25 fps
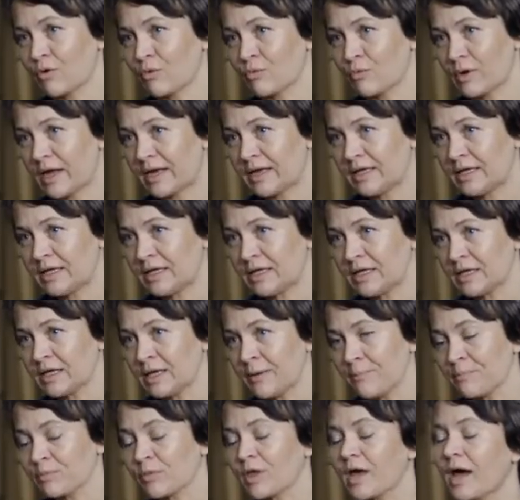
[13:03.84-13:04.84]
are ready,
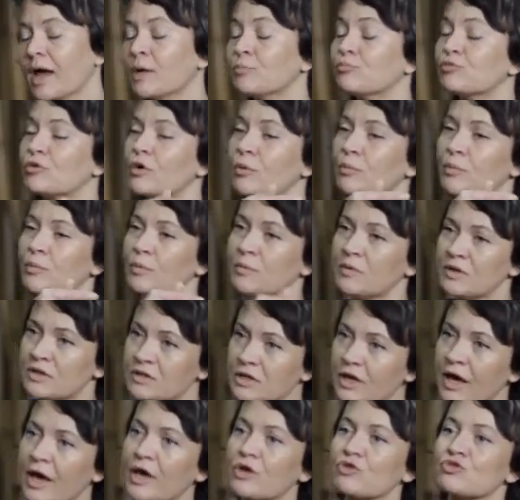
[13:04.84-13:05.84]
and probably
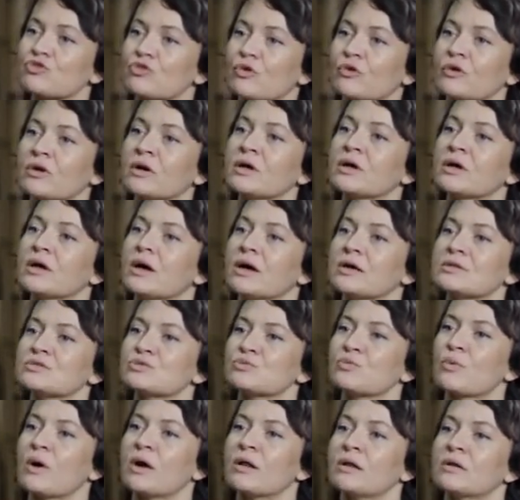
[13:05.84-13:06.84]
the HR
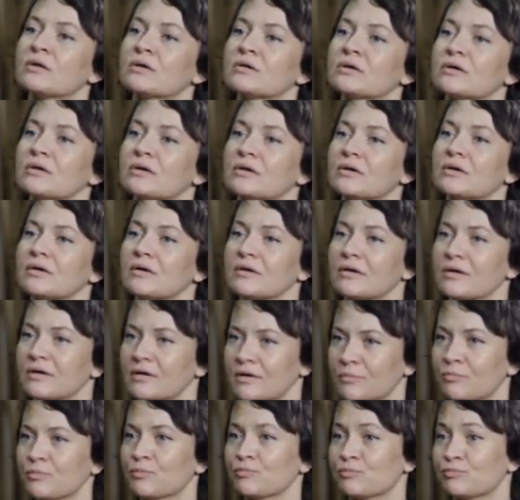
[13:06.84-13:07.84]
as well
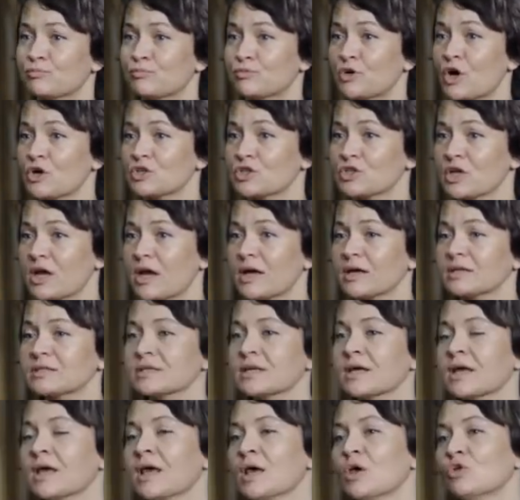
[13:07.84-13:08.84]

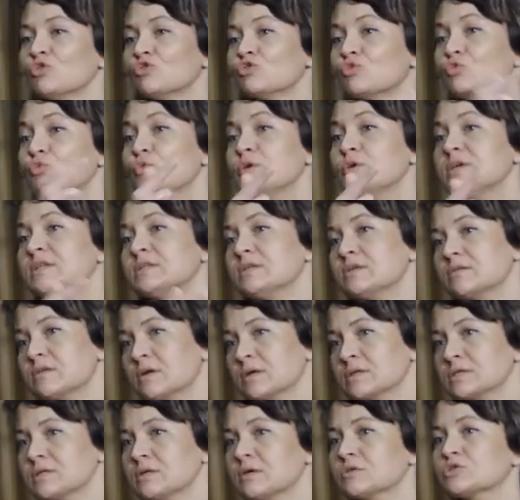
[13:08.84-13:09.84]
project to
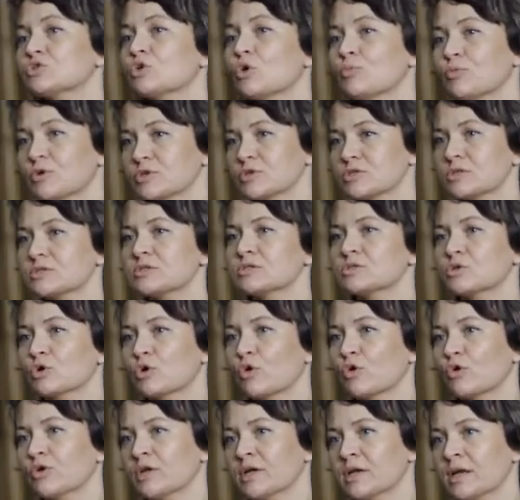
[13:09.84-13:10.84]
redesign the HR processes
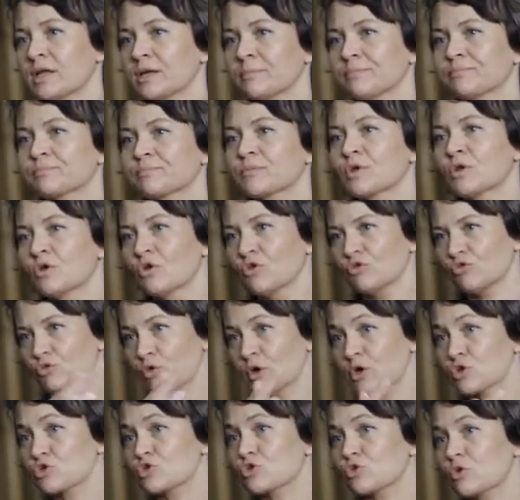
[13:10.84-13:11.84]
accordingly
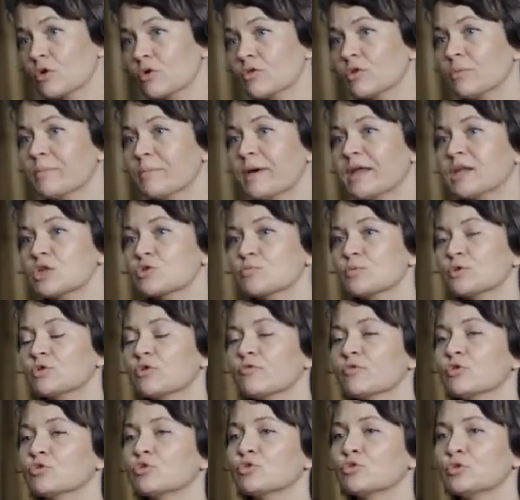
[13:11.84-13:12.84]
to ensure the
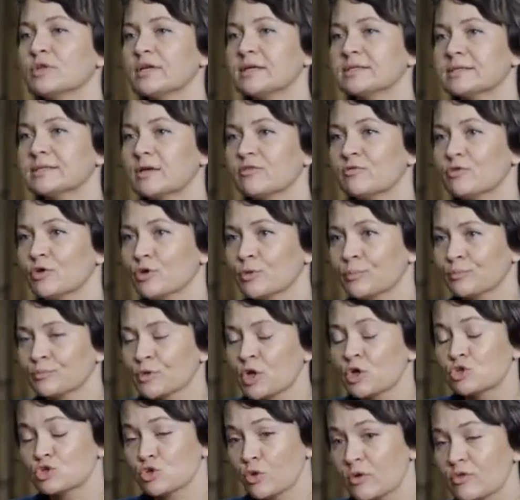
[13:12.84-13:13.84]
management of the new data flow.
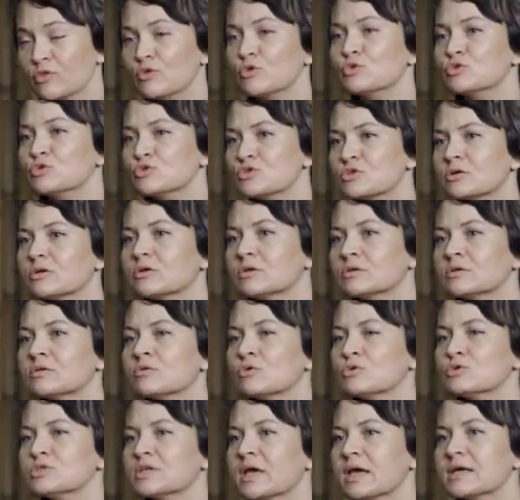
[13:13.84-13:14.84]
So in
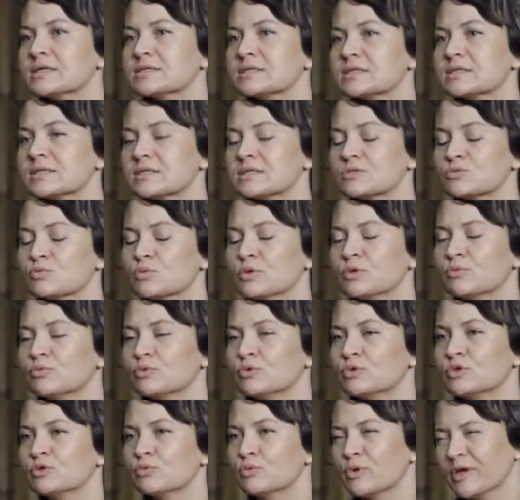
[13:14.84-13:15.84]
those cases, we
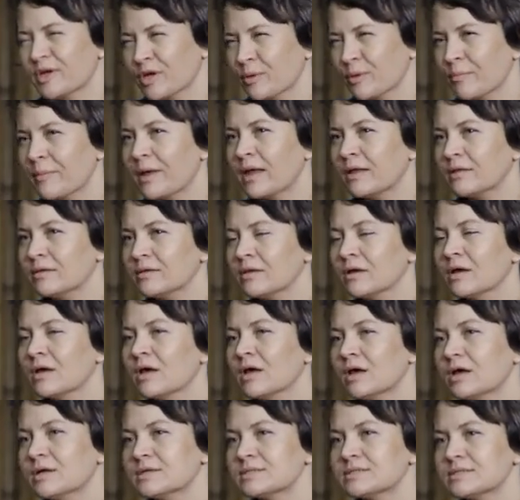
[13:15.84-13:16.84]
would recommend
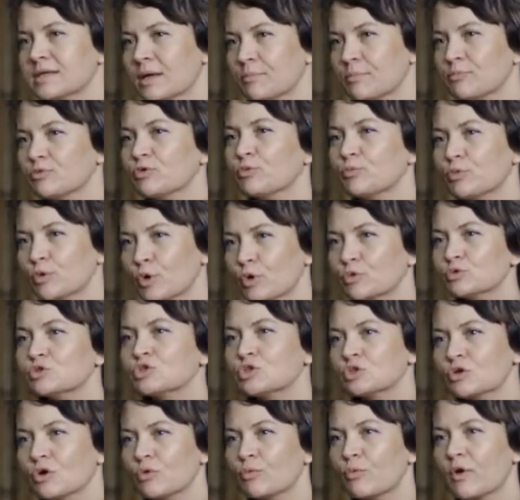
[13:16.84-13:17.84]
a stepped
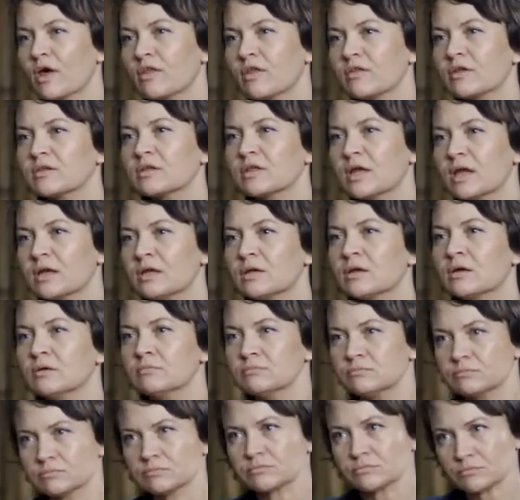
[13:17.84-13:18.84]
approach rather
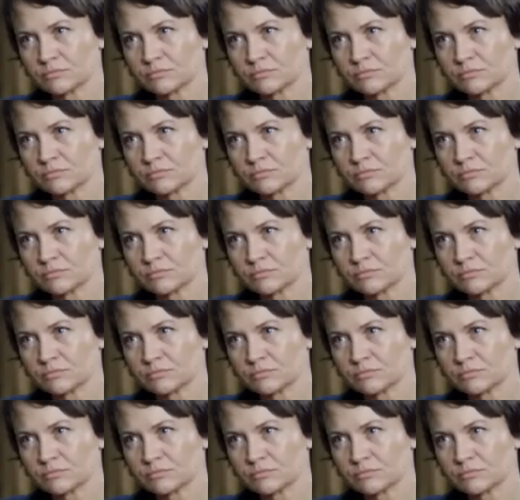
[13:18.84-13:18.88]
than